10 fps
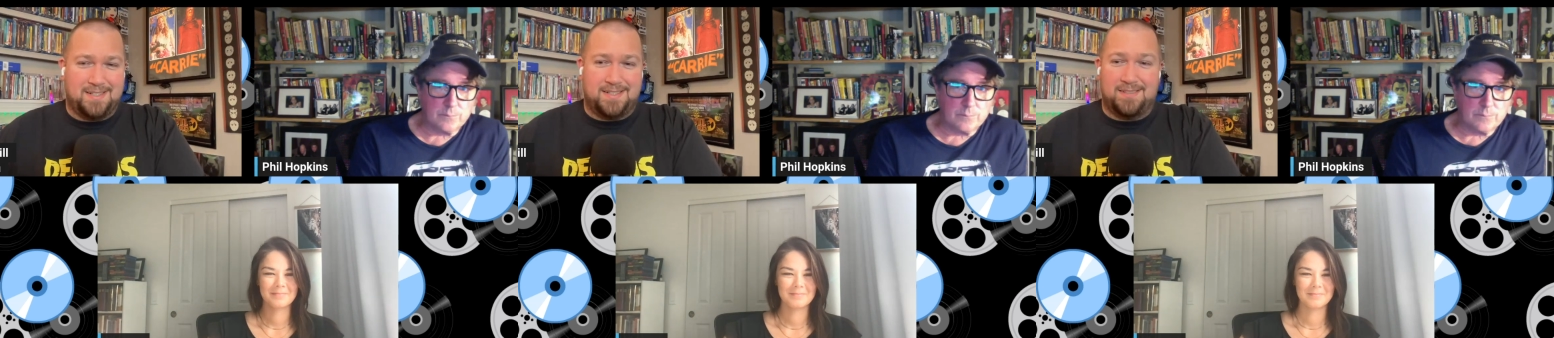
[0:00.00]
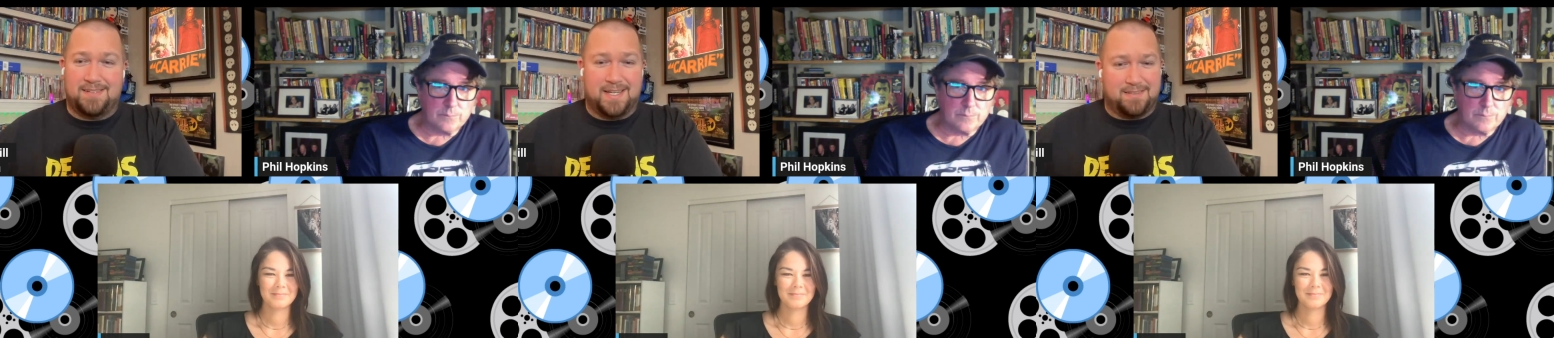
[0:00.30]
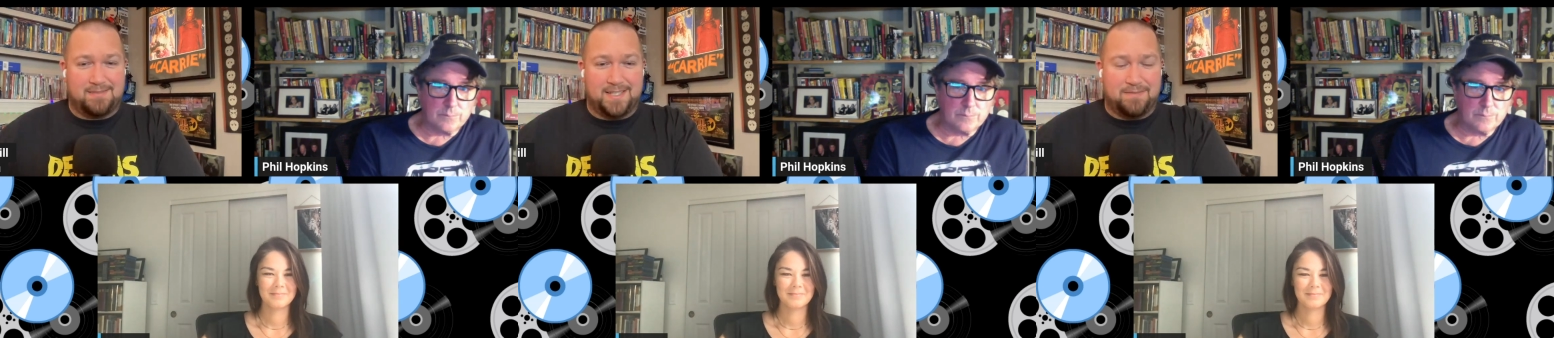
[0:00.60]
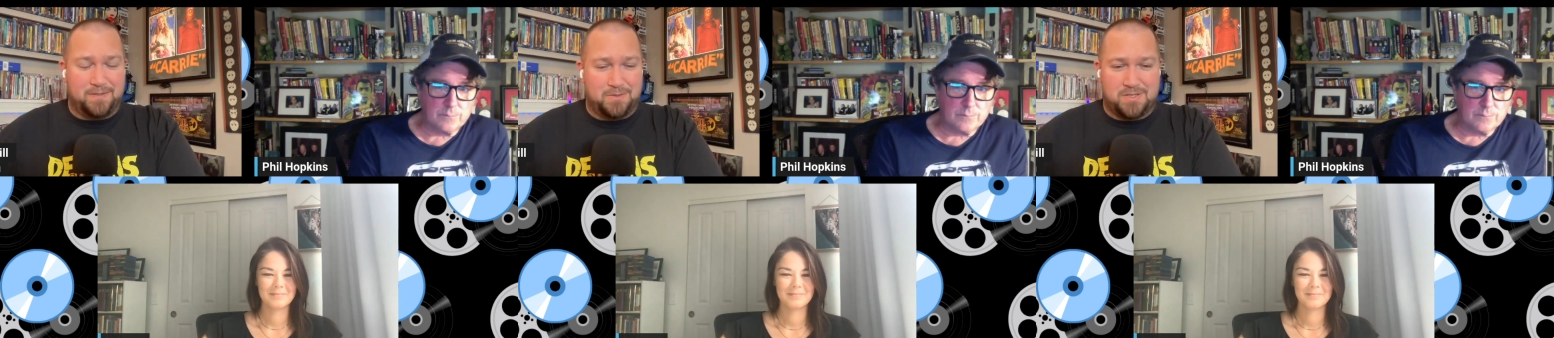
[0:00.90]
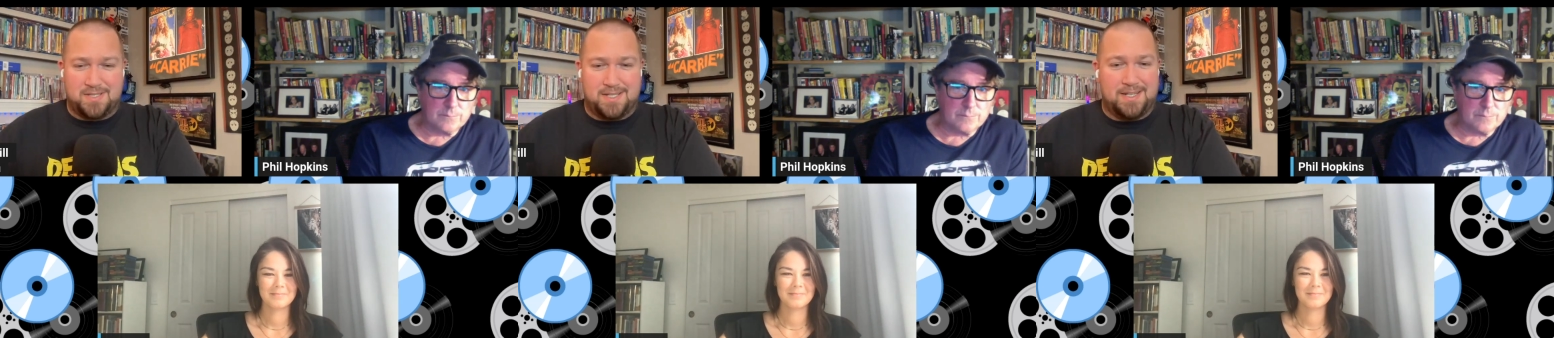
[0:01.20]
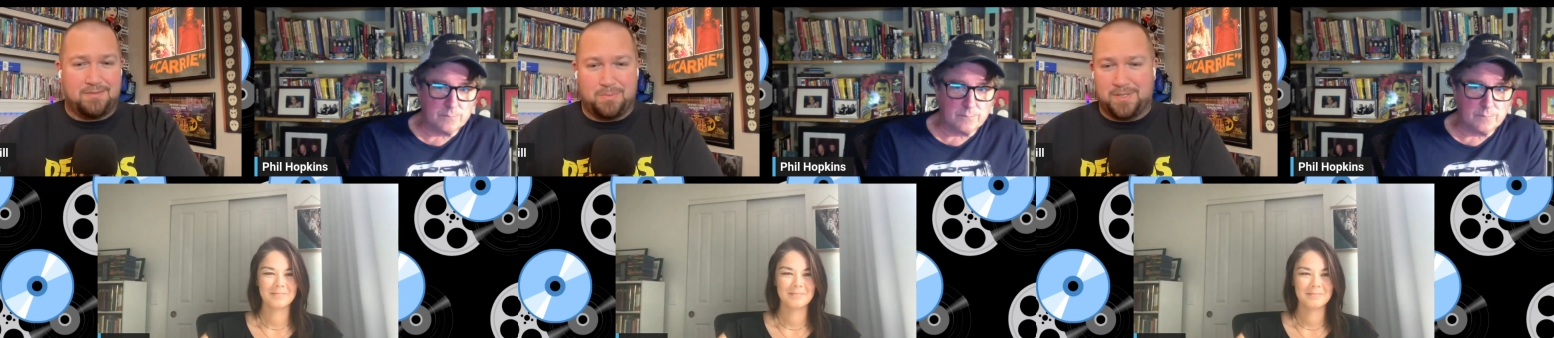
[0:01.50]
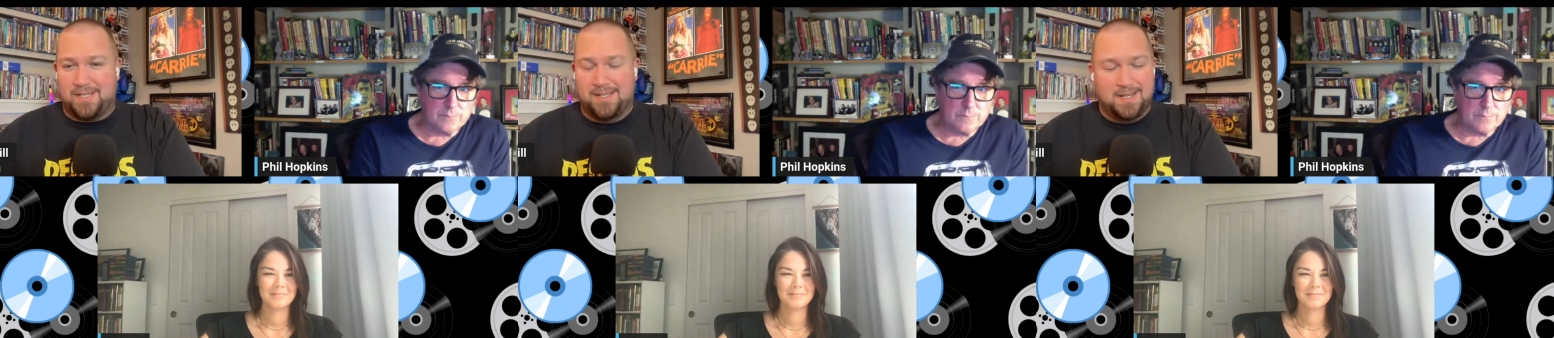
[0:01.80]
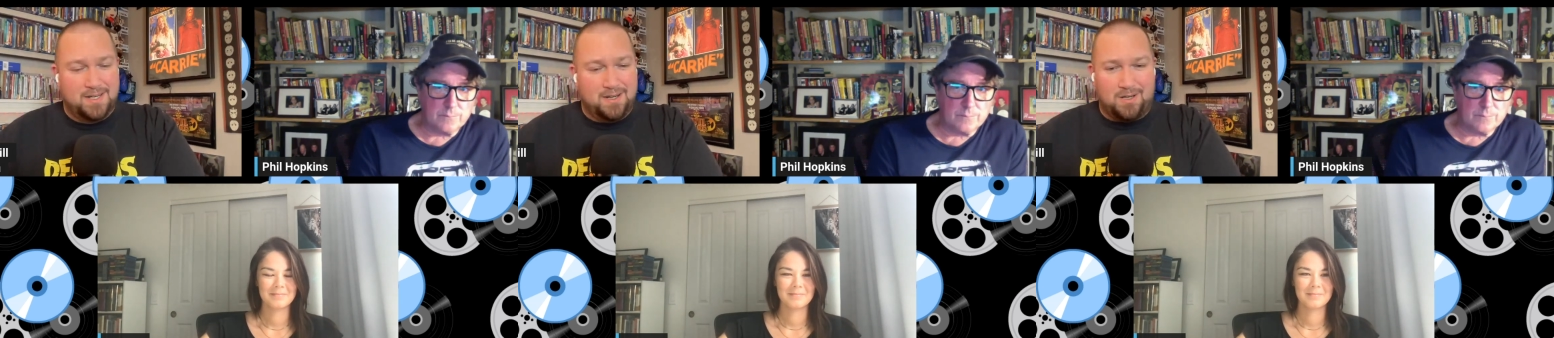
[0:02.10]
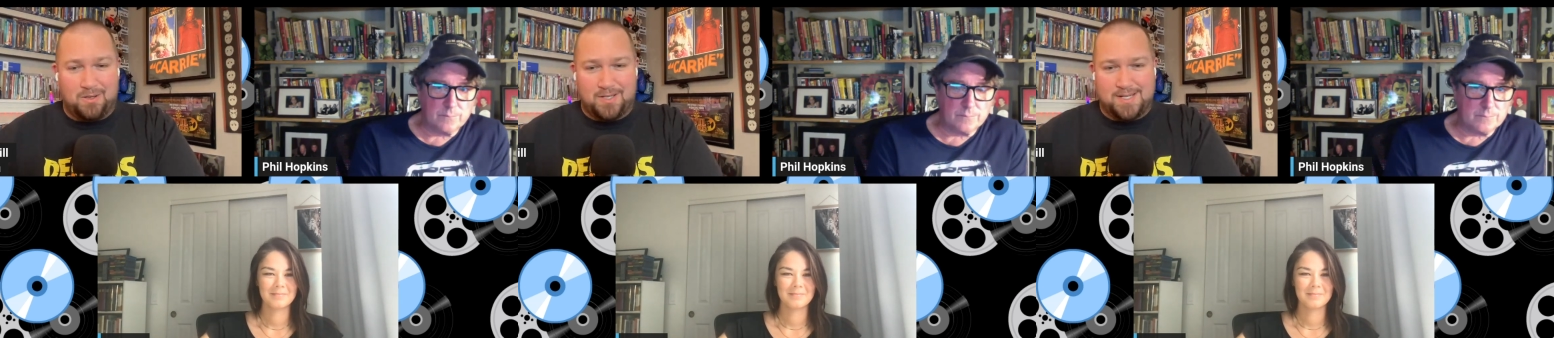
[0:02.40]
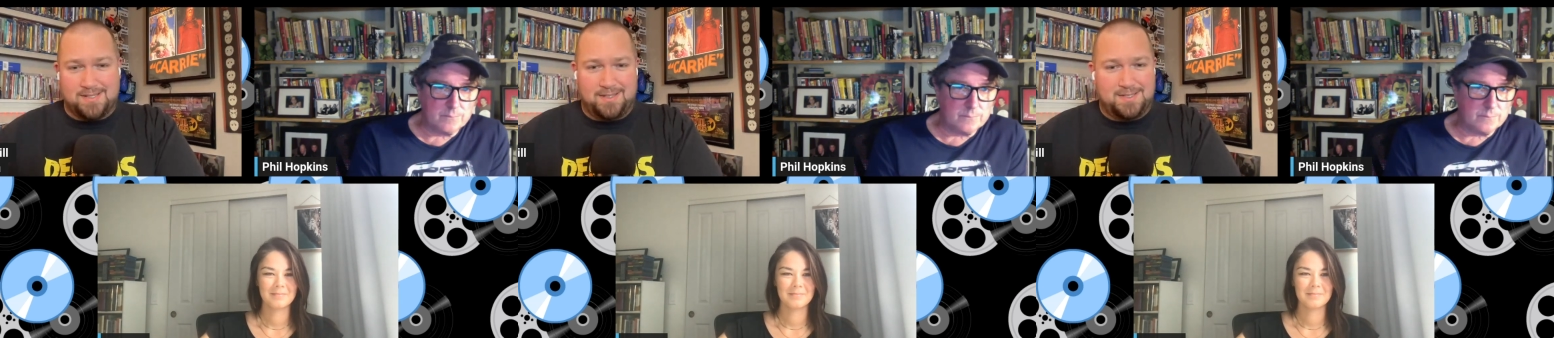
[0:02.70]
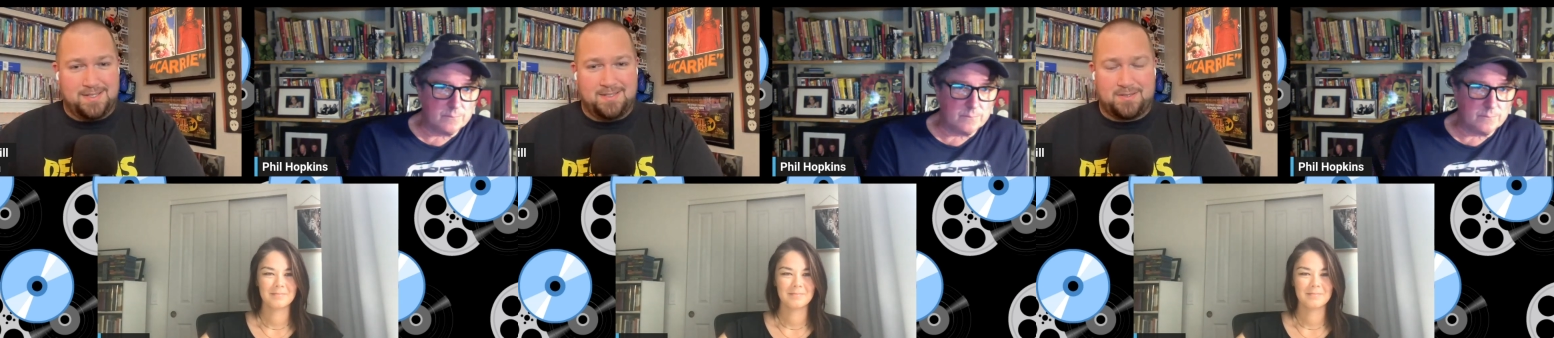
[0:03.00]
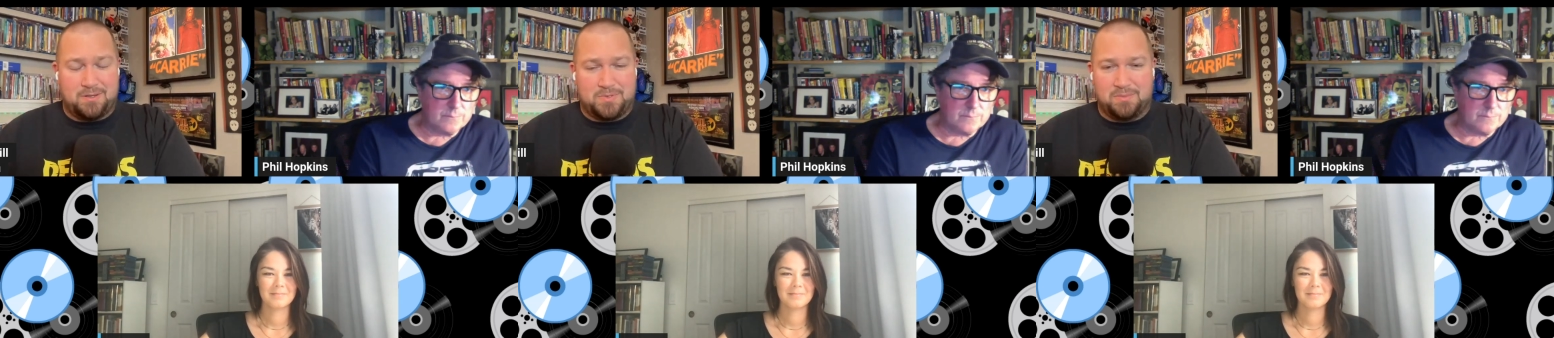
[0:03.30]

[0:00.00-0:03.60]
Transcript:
Speaker 1: uh, like like Phil just said, everybody, all kinds of links in the description.